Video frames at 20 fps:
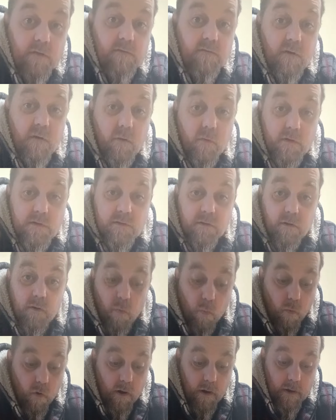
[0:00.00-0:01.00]
to do is look
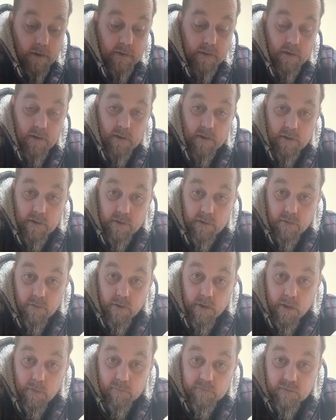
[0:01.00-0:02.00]
at why you're
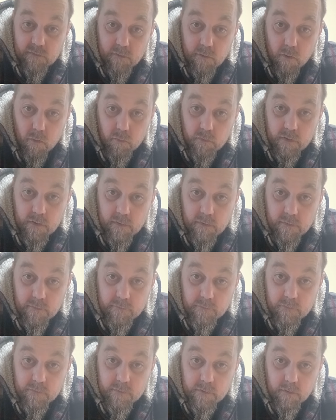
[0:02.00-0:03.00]
not able to load
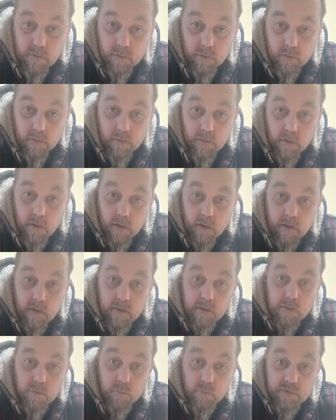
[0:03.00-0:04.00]
through the knuckle.
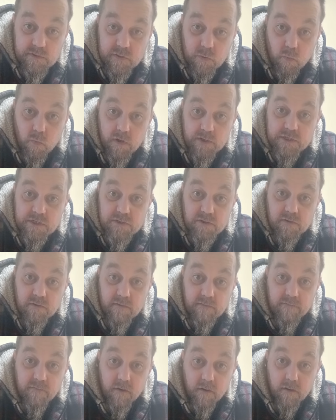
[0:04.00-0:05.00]
We stick wedges under
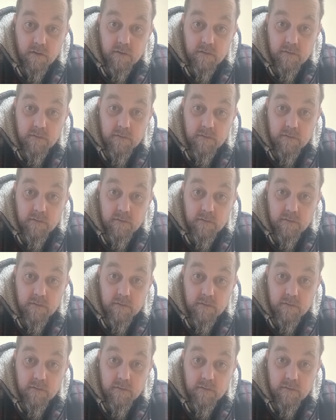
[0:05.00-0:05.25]
the foot.